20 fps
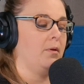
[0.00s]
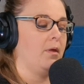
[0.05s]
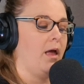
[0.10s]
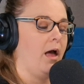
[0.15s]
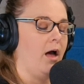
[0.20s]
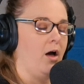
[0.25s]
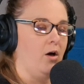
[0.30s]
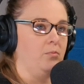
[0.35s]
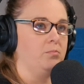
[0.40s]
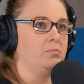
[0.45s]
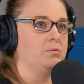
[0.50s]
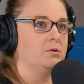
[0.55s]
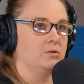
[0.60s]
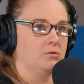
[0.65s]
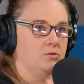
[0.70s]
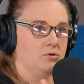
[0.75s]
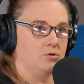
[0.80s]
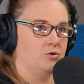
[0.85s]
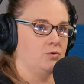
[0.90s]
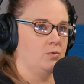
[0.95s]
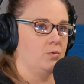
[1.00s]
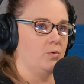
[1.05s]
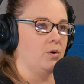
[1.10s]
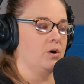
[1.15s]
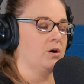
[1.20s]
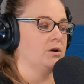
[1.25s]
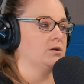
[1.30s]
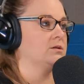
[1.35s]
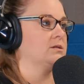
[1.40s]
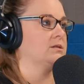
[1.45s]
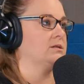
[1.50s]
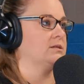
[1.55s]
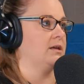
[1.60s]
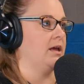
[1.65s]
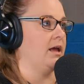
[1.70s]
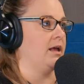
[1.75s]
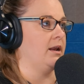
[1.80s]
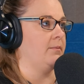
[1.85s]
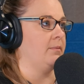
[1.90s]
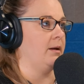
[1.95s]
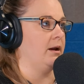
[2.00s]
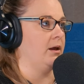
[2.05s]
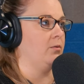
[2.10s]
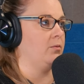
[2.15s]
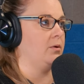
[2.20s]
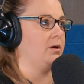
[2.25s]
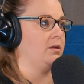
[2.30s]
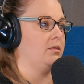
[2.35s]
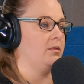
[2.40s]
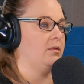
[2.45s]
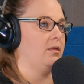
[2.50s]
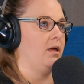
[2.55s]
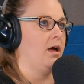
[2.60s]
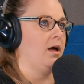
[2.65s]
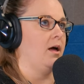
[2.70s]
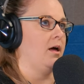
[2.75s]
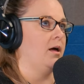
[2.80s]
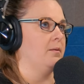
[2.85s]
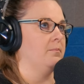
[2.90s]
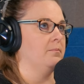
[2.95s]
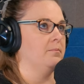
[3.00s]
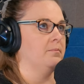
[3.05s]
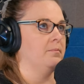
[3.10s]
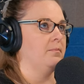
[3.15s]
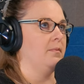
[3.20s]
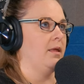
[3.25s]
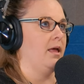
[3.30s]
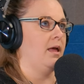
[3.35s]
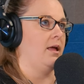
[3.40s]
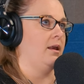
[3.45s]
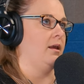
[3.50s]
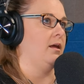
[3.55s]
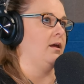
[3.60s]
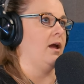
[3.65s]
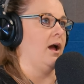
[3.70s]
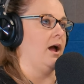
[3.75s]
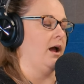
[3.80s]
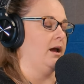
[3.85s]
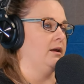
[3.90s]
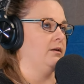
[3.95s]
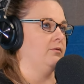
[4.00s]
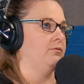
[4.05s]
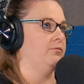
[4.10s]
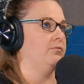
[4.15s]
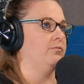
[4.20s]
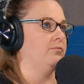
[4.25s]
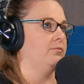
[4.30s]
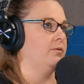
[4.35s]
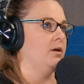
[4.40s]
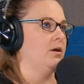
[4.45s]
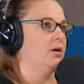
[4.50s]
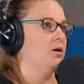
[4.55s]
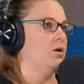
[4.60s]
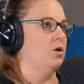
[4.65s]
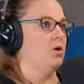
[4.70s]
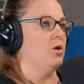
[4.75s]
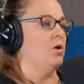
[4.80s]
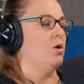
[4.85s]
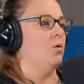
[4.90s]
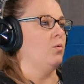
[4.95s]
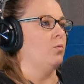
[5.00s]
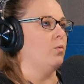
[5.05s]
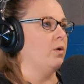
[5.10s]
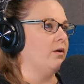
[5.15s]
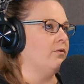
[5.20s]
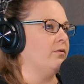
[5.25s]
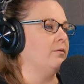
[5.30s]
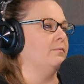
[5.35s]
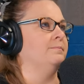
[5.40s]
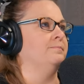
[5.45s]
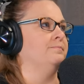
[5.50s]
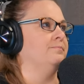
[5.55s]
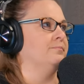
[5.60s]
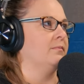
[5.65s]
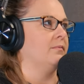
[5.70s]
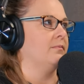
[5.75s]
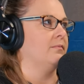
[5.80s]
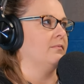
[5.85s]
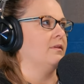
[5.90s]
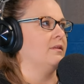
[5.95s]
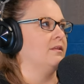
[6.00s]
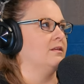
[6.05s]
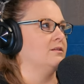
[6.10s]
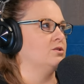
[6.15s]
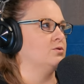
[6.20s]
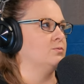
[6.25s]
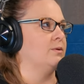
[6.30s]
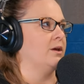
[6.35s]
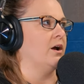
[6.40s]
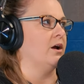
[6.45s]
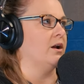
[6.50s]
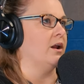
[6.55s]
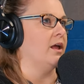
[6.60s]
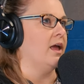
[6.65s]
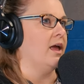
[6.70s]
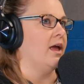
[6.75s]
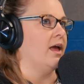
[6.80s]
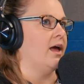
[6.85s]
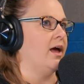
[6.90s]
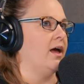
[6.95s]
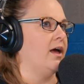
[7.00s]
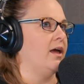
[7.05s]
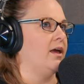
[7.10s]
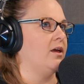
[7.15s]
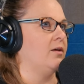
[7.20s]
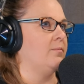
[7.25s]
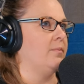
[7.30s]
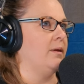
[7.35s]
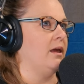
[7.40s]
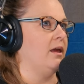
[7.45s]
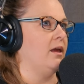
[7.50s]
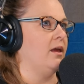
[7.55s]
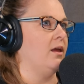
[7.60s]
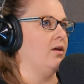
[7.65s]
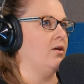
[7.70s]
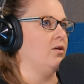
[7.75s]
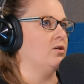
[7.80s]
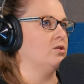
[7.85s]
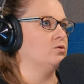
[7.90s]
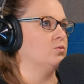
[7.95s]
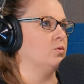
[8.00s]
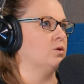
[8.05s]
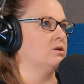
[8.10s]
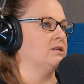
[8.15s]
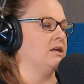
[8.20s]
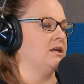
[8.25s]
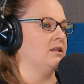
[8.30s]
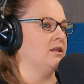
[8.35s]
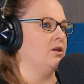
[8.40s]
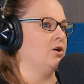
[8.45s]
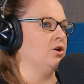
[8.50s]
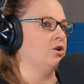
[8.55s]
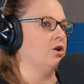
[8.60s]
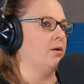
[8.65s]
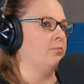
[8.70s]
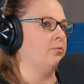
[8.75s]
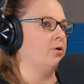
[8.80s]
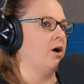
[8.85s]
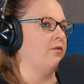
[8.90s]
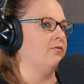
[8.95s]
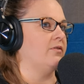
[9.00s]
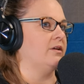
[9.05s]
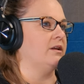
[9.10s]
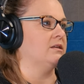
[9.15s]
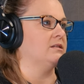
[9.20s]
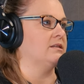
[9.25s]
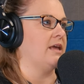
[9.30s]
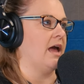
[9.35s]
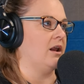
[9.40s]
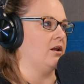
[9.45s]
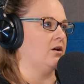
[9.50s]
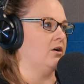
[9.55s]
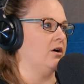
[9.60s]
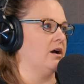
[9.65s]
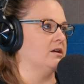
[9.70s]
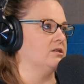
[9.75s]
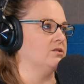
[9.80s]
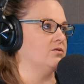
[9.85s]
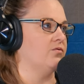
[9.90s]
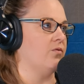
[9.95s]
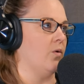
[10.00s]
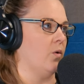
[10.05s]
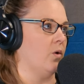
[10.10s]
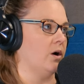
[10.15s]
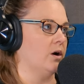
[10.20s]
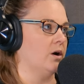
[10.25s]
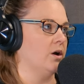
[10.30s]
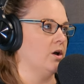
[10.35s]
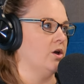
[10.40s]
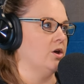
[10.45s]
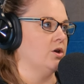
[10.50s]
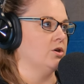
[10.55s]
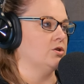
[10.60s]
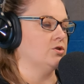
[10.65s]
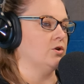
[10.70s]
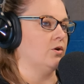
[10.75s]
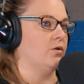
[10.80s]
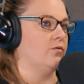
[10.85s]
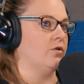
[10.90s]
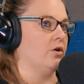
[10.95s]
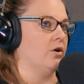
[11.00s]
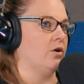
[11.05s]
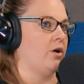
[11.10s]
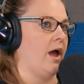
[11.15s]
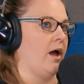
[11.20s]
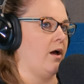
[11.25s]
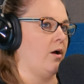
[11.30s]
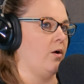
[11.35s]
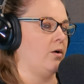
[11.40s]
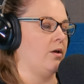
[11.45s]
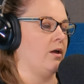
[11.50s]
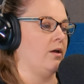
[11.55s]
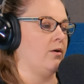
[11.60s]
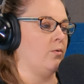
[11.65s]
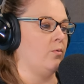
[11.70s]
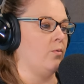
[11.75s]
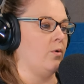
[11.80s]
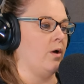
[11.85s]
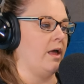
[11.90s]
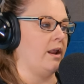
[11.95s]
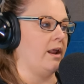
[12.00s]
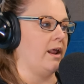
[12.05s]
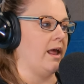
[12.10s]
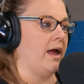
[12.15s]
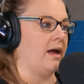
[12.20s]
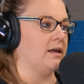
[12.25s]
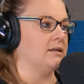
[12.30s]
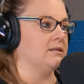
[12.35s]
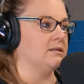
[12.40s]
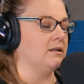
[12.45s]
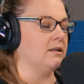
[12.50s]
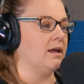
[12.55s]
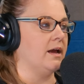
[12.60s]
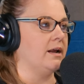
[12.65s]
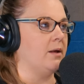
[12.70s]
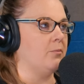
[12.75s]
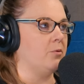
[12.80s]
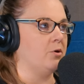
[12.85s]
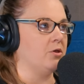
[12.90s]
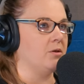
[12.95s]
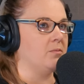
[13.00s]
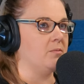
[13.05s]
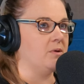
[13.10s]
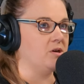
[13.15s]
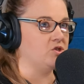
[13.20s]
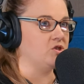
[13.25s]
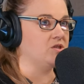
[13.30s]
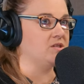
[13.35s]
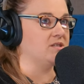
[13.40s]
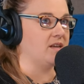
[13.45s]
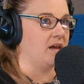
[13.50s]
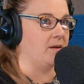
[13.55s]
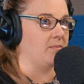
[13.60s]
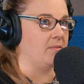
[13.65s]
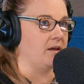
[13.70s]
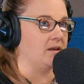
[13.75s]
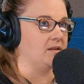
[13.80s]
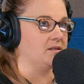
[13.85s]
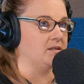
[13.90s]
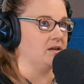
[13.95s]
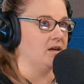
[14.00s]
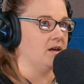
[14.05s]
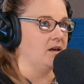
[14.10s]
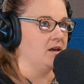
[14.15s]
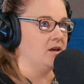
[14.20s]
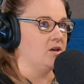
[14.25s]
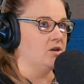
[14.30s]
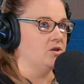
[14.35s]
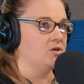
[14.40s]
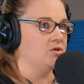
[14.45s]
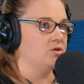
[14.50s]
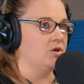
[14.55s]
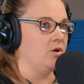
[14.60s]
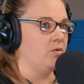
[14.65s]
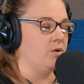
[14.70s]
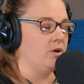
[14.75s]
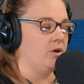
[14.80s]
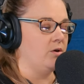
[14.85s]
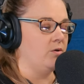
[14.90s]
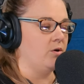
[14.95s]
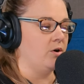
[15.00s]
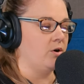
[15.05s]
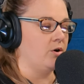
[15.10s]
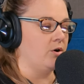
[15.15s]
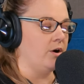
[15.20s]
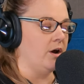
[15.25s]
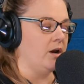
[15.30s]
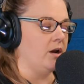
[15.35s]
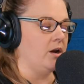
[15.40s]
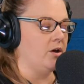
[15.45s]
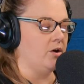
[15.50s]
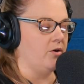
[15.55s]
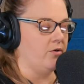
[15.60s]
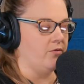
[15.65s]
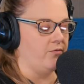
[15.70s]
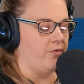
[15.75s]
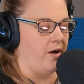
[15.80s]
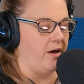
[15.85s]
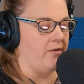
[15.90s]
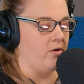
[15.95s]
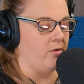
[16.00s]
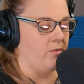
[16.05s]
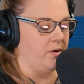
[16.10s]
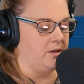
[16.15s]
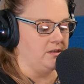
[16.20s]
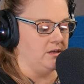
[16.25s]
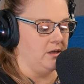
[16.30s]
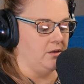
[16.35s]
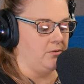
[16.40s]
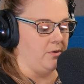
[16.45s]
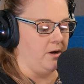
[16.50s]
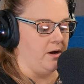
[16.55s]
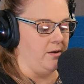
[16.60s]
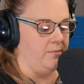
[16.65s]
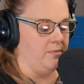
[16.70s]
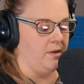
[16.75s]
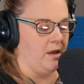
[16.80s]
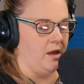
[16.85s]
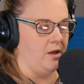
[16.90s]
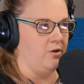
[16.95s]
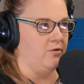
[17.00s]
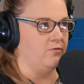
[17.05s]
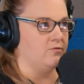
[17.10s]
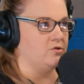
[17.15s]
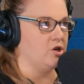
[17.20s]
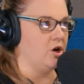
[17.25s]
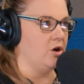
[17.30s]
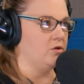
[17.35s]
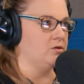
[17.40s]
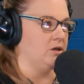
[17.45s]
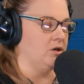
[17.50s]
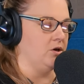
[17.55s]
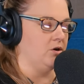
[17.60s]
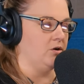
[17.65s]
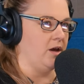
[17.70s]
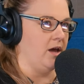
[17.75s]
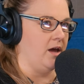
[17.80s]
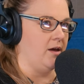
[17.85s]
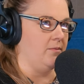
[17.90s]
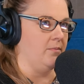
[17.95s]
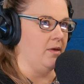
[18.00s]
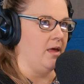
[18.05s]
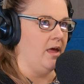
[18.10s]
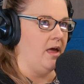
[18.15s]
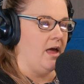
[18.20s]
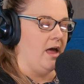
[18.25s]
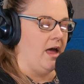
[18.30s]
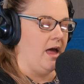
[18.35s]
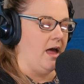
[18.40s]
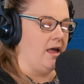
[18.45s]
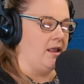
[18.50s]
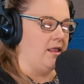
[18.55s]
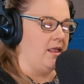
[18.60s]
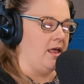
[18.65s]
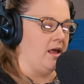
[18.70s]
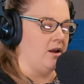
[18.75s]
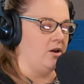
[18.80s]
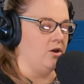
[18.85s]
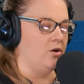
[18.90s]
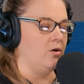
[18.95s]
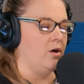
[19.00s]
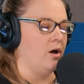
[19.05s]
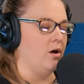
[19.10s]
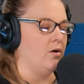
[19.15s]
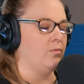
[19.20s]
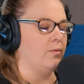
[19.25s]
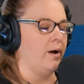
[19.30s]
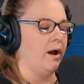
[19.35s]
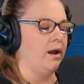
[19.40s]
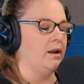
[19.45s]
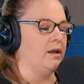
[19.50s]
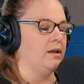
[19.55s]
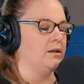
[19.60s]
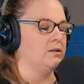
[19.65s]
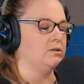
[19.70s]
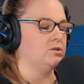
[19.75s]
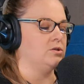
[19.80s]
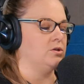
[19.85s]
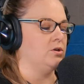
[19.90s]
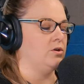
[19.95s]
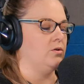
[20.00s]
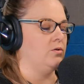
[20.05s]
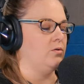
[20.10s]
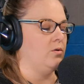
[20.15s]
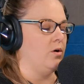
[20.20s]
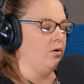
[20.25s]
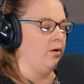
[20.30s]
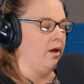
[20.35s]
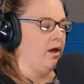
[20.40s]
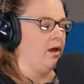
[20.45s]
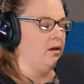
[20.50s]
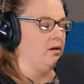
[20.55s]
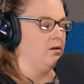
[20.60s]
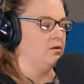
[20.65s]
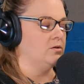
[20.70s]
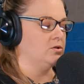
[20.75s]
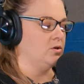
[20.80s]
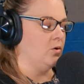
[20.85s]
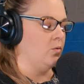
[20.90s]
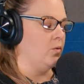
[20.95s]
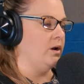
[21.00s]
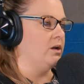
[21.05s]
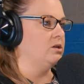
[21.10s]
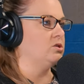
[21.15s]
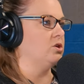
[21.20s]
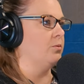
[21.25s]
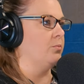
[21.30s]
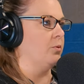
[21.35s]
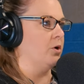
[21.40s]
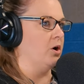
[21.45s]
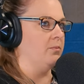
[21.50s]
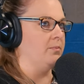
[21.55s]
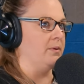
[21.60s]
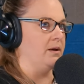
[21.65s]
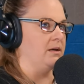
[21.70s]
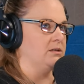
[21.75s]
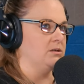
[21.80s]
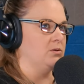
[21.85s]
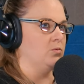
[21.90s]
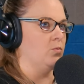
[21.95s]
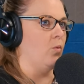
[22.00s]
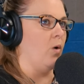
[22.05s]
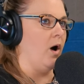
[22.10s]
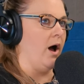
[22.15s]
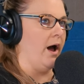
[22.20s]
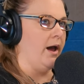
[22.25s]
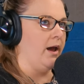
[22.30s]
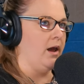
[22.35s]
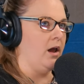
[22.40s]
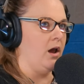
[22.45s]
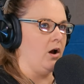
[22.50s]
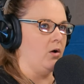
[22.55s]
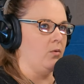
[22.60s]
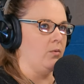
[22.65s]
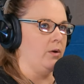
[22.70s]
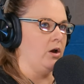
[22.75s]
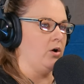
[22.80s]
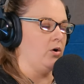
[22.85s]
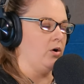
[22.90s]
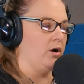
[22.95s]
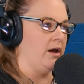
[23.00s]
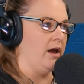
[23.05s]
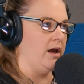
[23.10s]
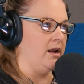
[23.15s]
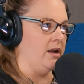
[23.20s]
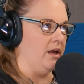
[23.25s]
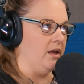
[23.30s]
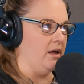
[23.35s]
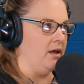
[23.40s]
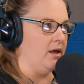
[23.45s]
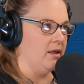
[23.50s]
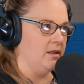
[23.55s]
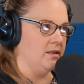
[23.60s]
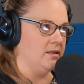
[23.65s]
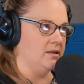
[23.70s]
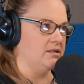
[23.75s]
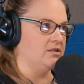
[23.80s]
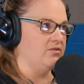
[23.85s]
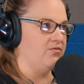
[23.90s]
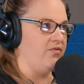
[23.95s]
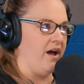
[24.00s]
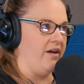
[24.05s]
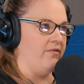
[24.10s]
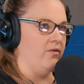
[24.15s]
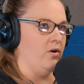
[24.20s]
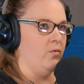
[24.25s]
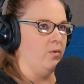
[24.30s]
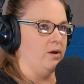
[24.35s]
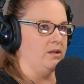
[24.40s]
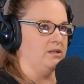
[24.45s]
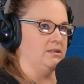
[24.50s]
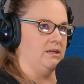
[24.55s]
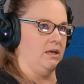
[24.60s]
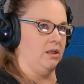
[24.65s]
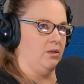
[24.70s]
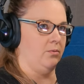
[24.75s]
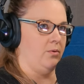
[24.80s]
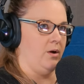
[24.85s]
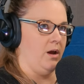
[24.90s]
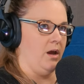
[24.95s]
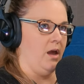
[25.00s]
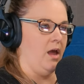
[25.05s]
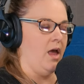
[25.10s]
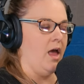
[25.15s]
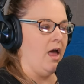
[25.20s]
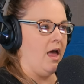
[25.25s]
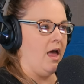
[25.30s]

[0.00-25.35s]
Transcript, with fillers: help towards anybody with any kind of whatever this is really hard. It could be towards anything your nonprofit is categorized for. So if you're, and it has to line up with a mission statement. So when you are creating your 501c3 and you've chosen your name, and then you go right into, okay, so what is our purpose? Why are we creating this 501c3?